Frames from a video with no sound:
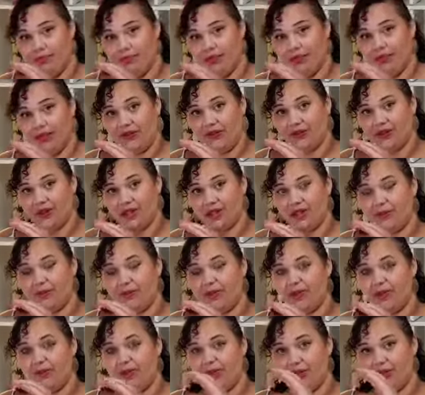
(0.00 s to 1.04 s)
difference
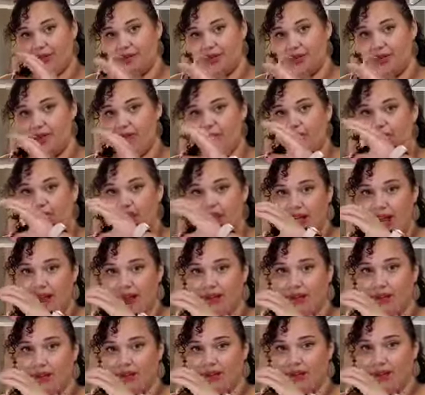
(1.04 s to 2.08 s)
between your bills
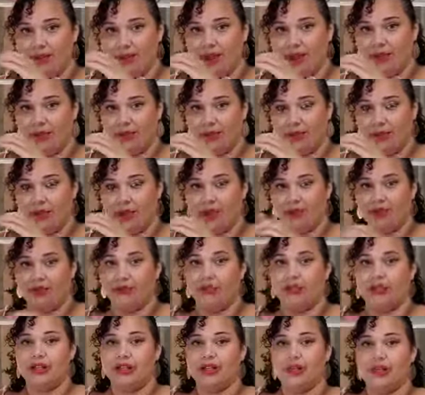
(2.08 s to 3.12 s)
and the top amount of
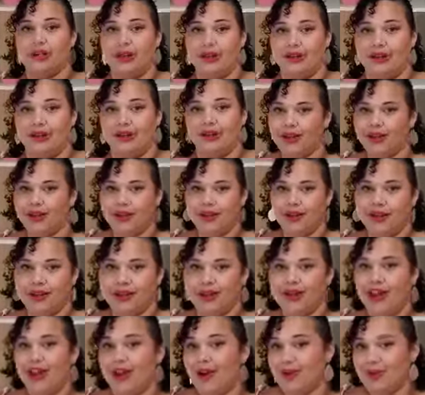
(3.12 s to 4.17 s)
money you have.
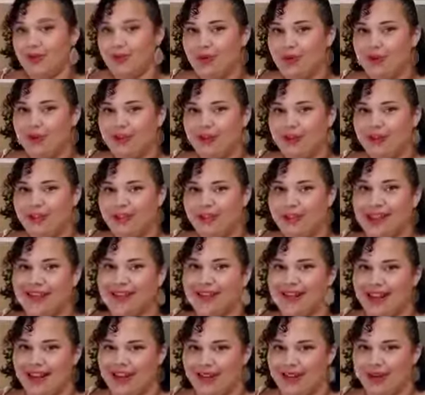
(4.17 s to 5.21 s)
Now we move on to the
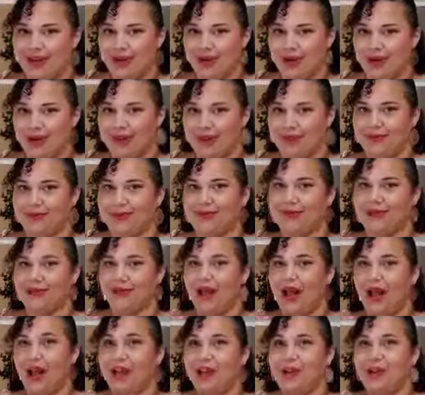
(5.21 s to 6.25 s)
next part.
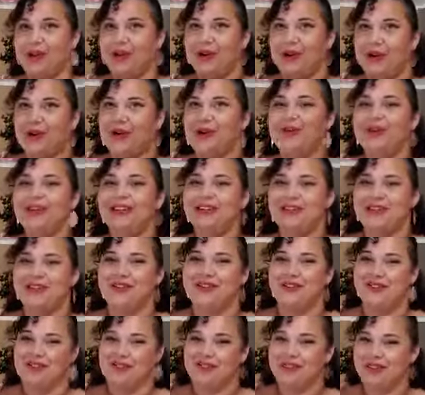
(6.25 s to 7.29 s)
I know we
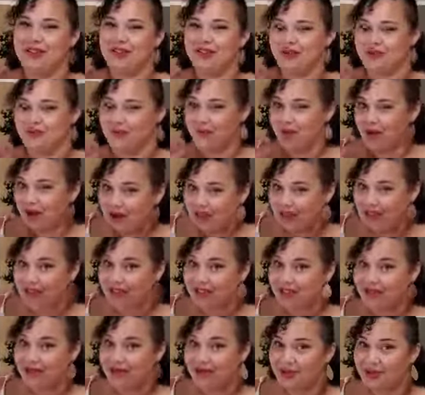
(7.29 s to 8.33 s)
don't always want
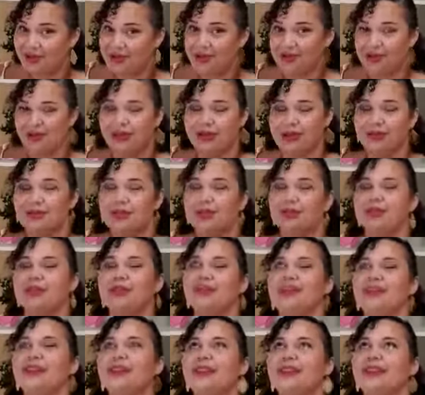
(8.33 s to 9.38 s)
to, we
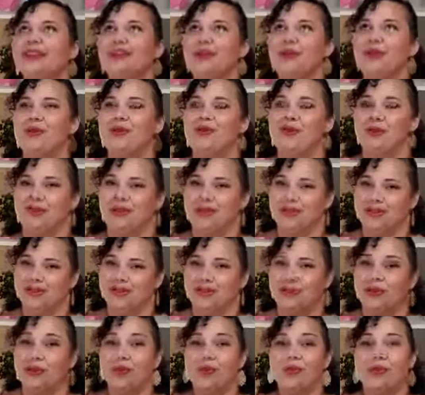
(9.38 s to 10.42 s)
really don't want
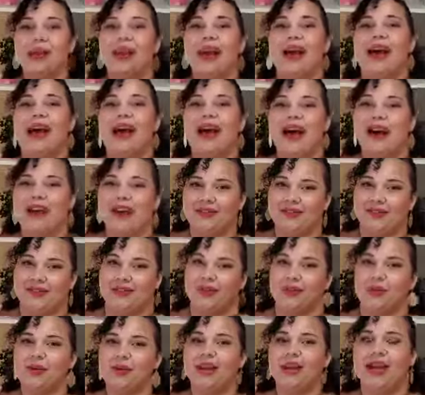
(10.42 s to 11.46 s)
to, but we have
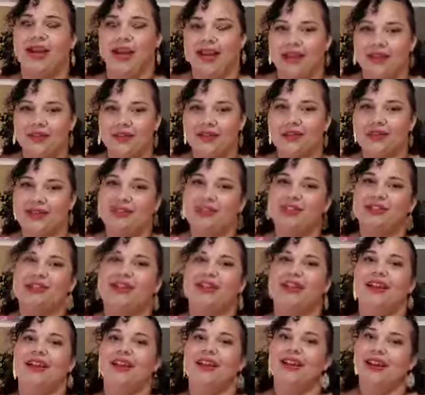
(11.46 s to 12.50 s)
to. We have to look,
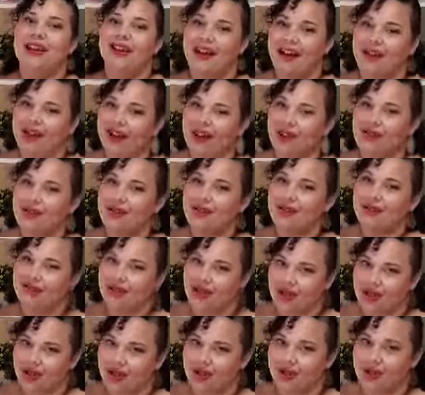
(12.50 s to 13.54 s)
how much
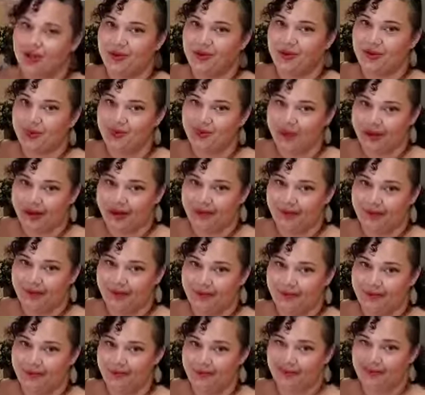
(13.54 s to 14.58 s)
are you spending?
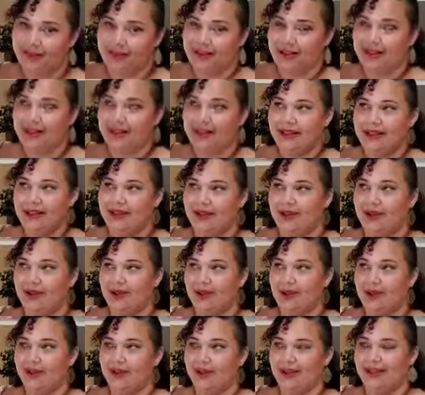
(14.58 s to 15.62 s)

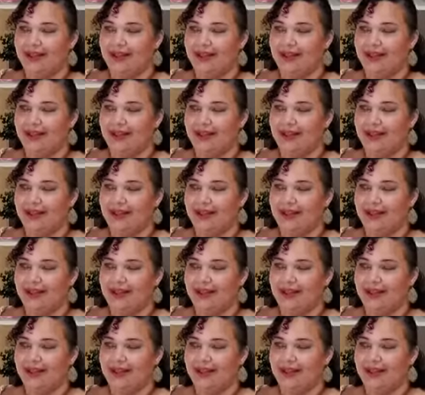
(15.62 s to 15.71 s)
Now,